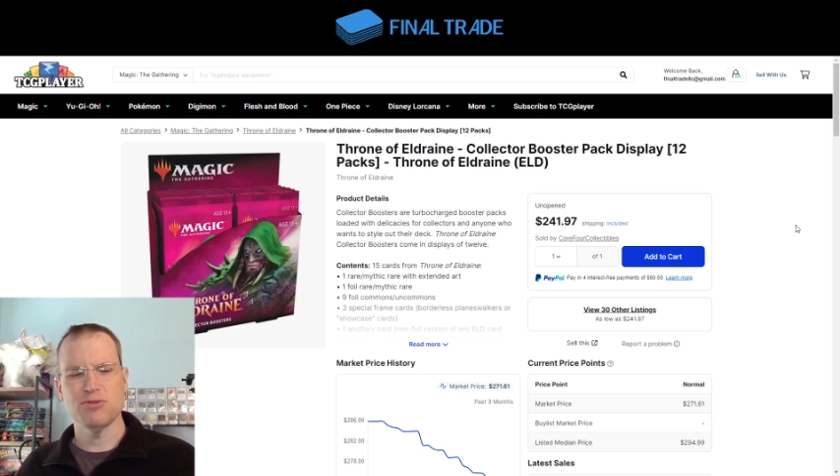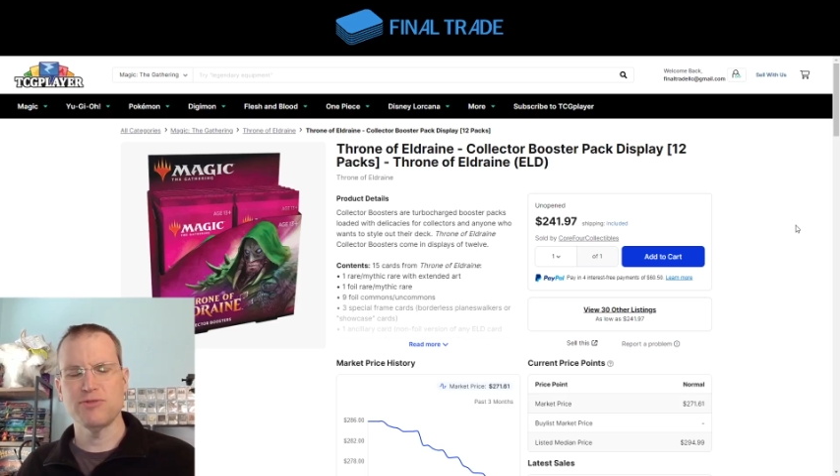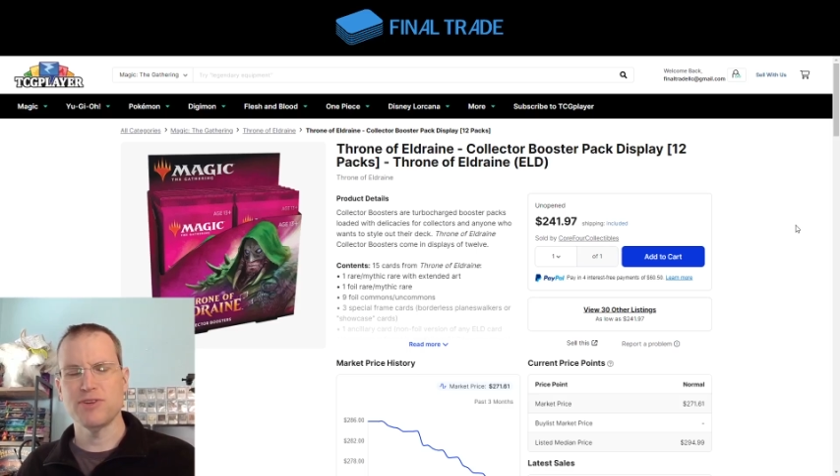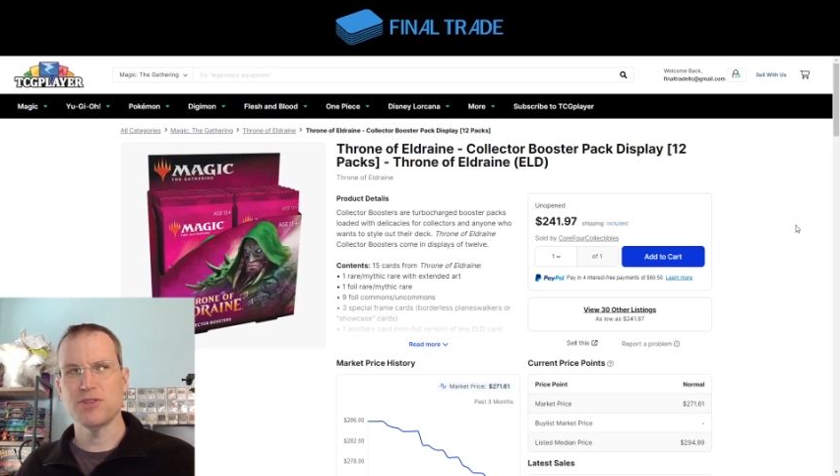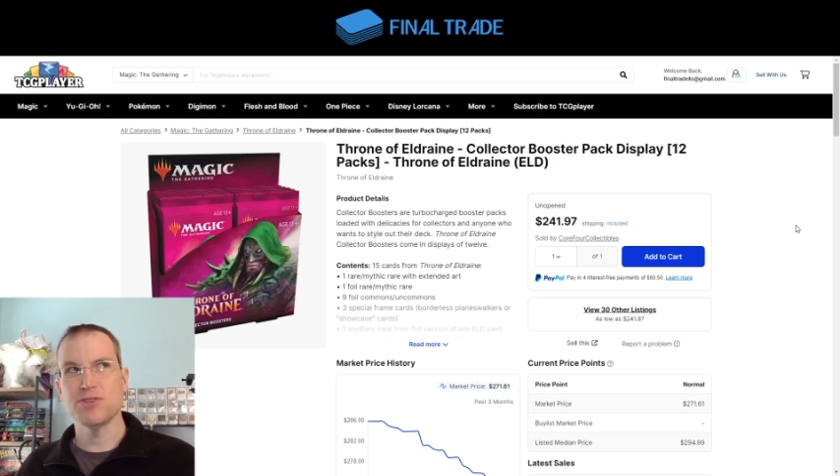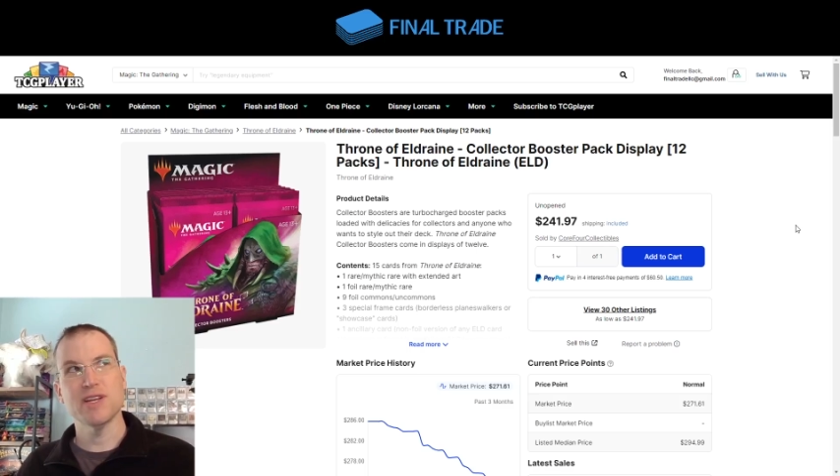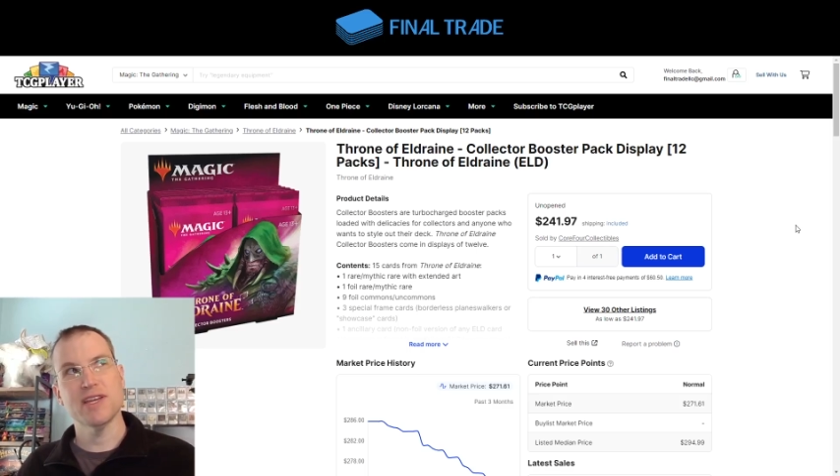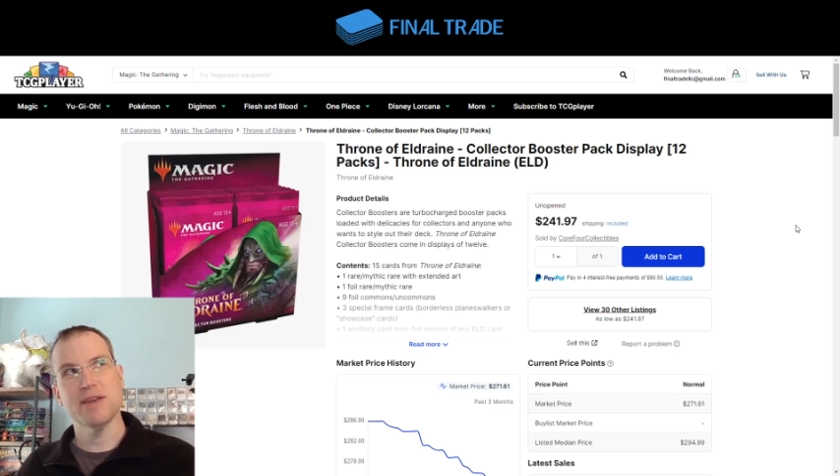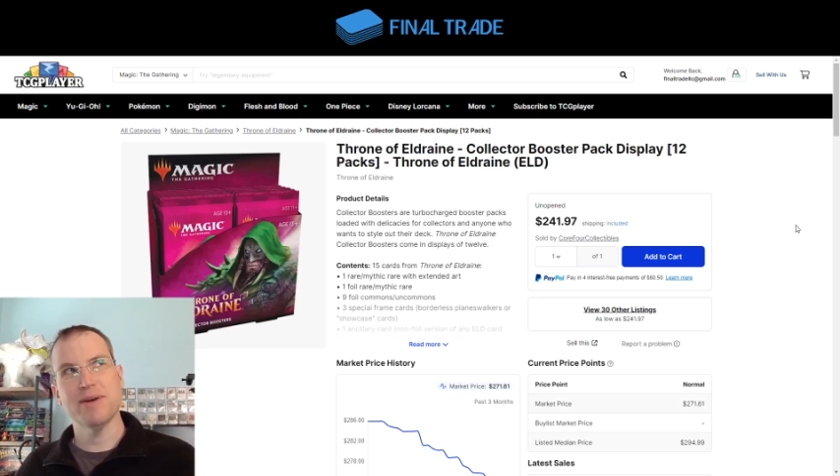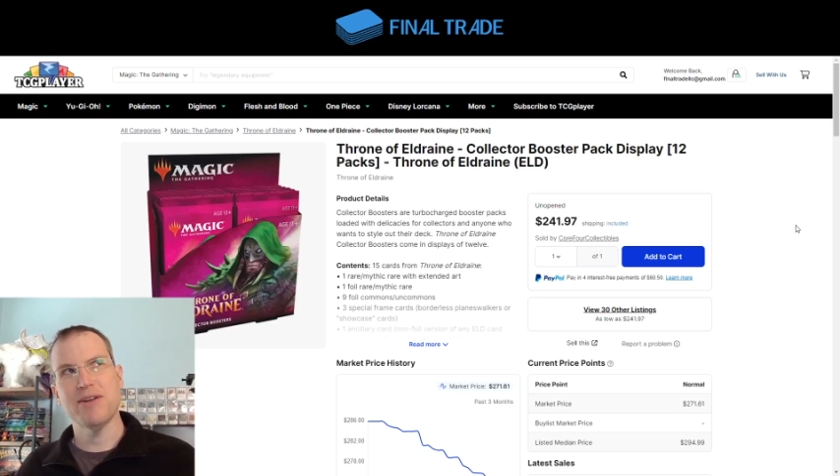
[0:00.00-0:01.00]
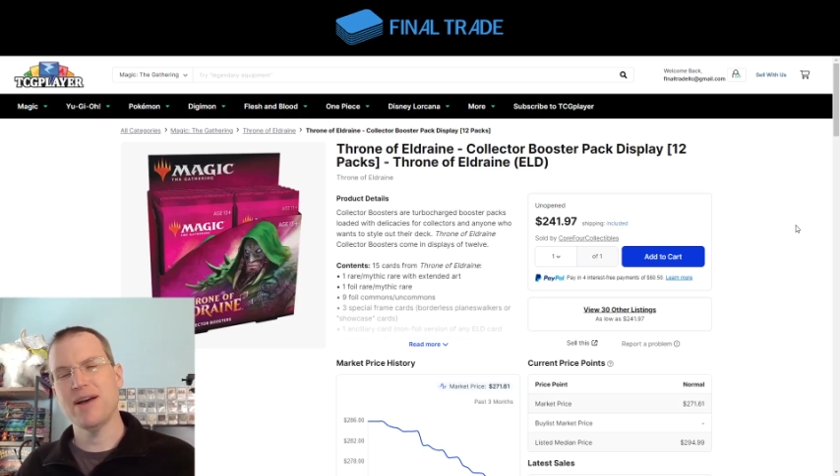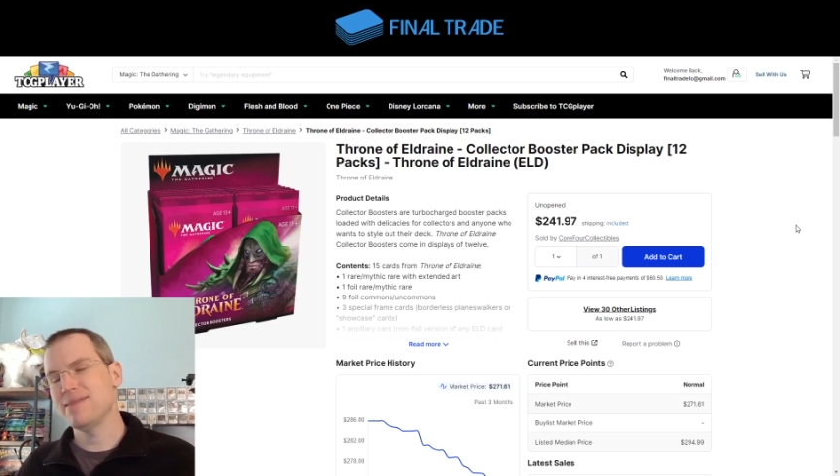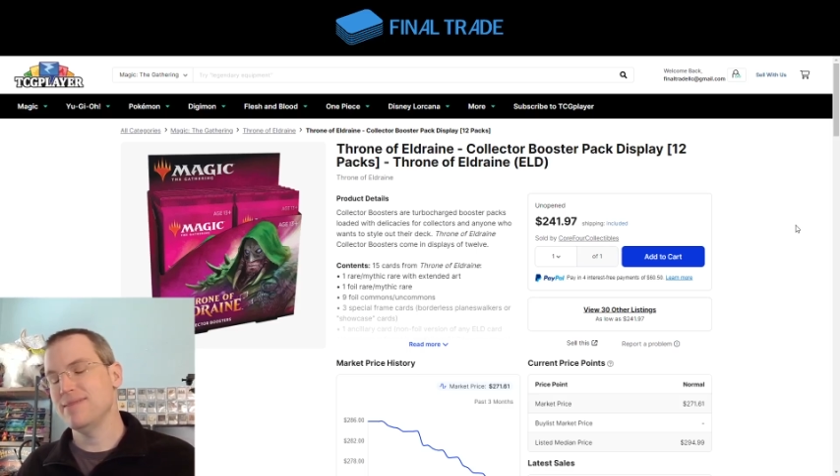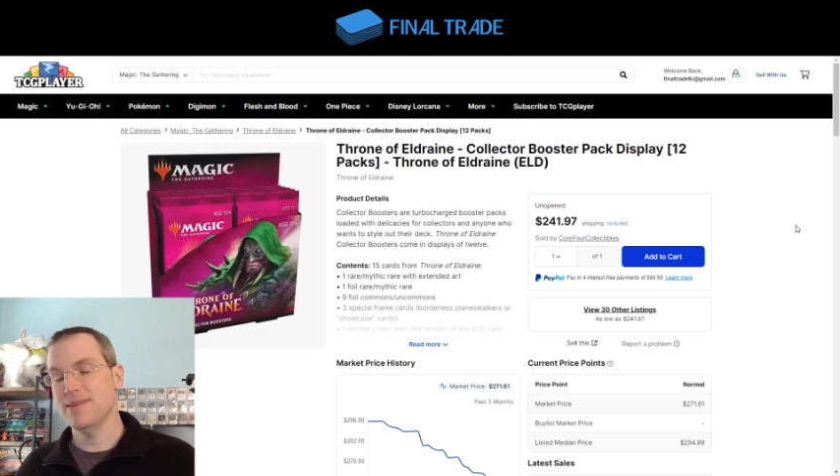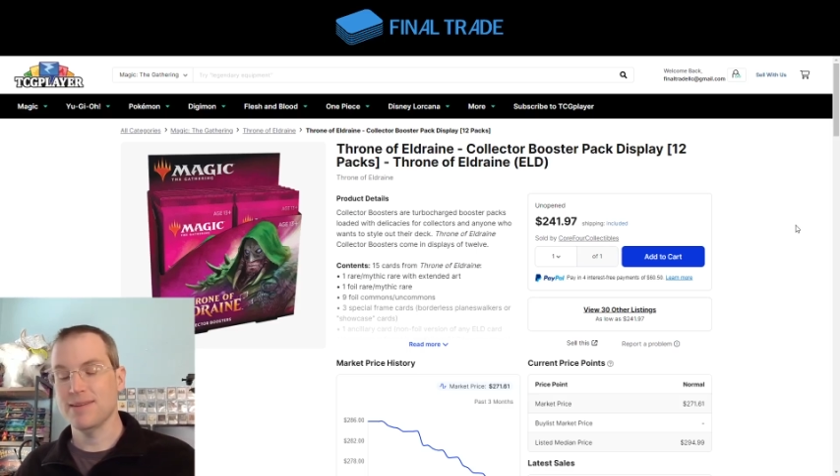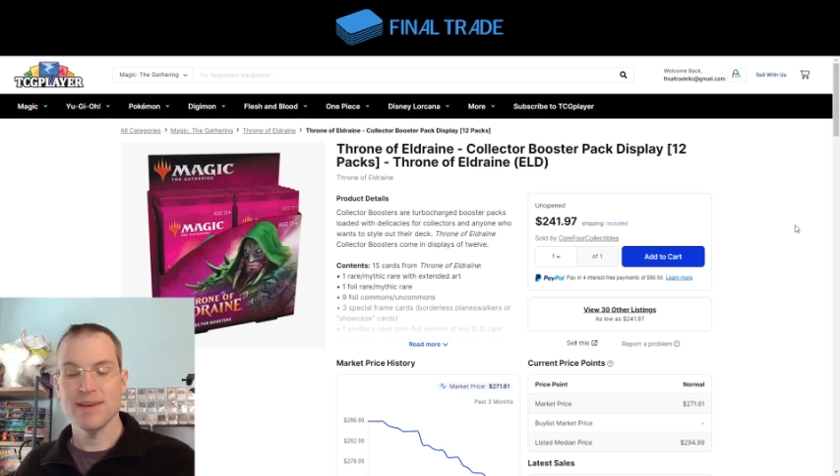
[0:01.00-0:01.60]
of Eldraine came out, I think.